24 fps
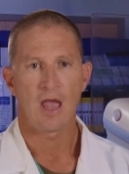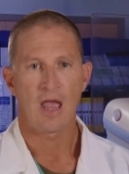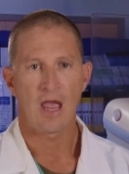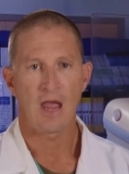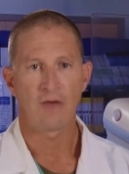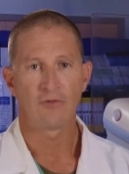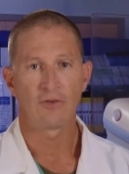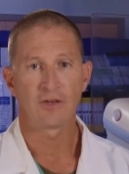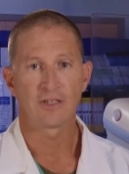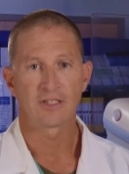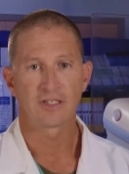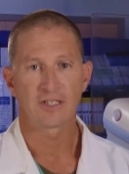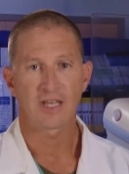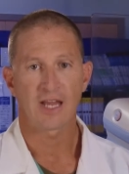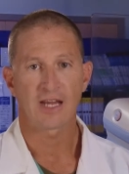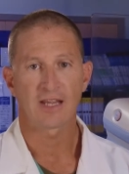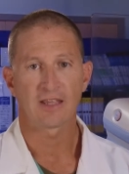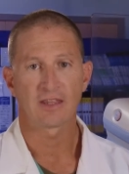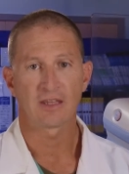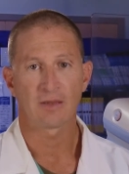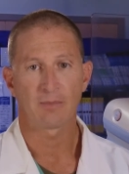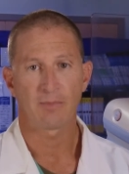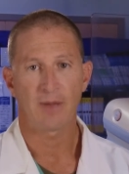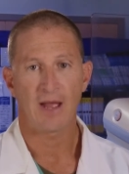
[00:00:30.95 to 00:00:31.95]
Every
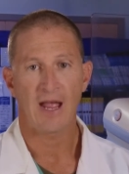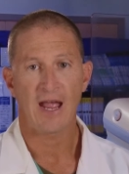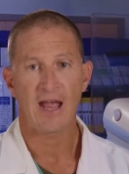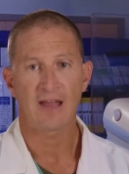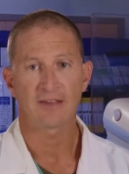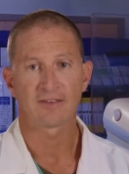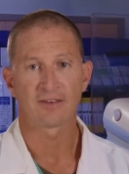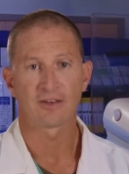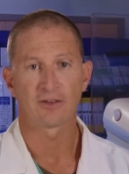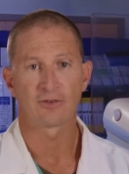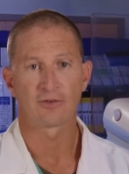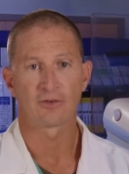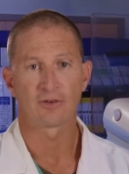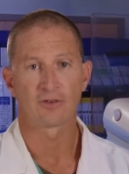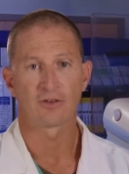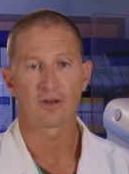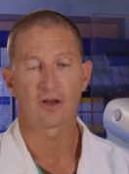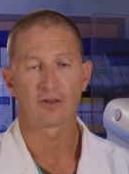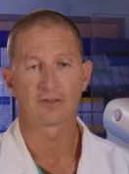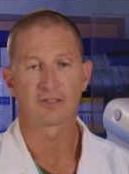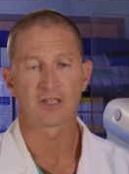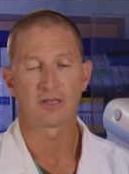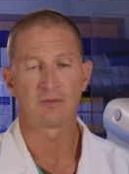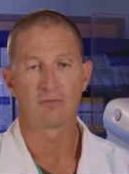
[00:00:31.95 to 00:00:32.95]
second that passes
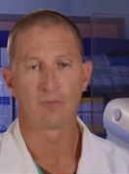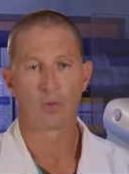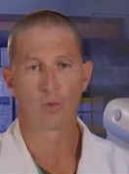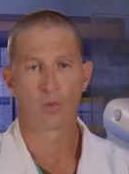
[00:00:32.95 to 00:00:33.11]
results in